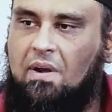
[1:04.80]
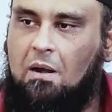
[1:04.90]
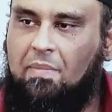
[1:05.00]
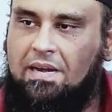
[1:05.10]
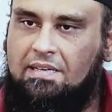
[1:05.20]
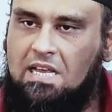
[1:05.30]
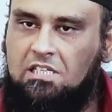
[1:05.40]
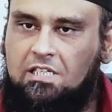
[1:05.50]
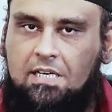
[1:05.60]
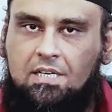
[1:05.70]
people have been
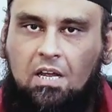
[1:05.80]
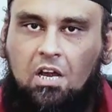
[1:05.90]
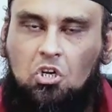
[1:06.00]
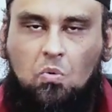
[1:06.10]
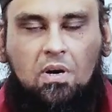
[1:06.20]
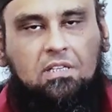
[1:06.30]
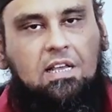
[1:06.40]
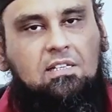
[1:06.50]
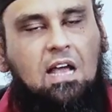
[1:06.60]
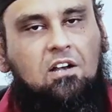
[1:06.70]
destined
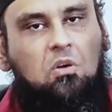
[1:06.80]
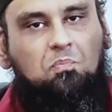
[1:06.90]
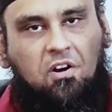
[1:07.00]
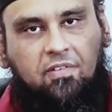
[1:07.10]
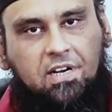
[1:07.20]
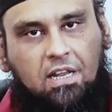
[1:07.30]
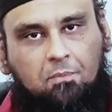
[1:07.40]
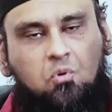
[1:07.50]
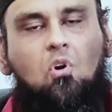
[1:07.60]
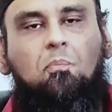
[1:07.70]
toward these kind of
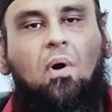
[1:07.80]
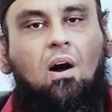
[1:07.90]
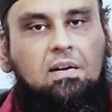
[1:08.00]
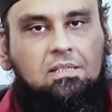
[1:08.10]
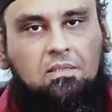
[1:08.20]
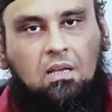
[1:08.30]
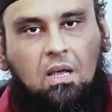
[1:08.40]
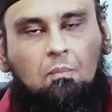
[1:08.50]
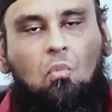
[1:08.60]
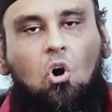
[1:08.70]
poverty, poor parts,
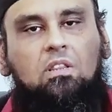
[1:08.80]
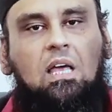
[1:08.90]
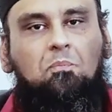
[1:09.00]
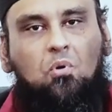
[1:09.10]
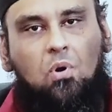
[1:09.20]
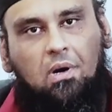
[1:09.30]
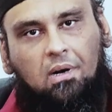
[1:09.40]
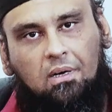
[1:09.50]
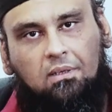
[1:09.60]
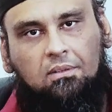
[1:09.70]
more than
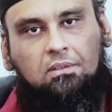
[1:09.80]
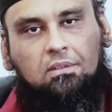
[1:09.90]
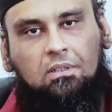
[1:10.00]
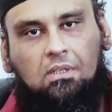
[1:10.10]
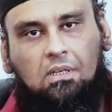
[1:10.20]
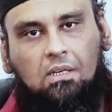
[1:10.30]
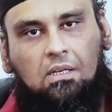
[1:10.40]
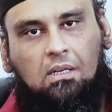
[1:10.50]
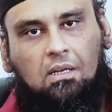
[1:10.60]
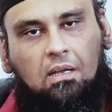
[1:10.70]
poor.
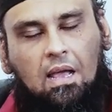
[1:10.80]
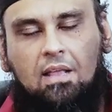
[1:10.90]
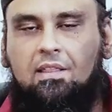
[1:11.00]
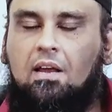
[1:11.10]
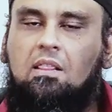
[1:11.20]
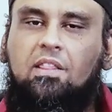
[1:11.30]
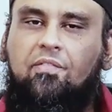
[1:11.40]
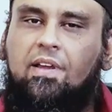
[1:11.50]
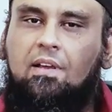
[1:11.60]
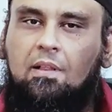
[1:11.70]
And they're
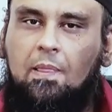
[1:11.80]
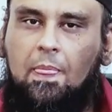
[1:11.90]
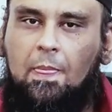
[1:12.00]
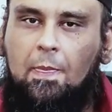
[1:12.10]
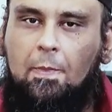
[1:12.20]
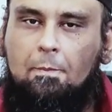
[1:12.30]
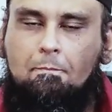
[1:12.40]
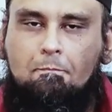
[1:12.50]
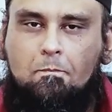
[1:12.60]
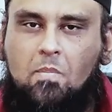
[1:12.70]
living
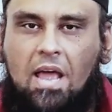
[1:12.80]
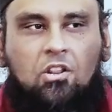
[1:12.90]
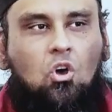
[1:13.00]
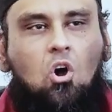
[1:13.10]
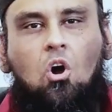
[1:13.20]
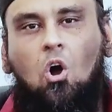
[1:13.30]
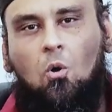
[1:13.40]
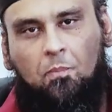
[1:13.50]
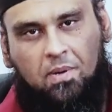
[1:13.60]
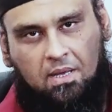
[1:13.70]
and no
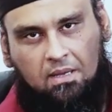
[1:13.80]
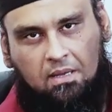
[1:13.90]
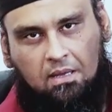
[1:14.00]
hope.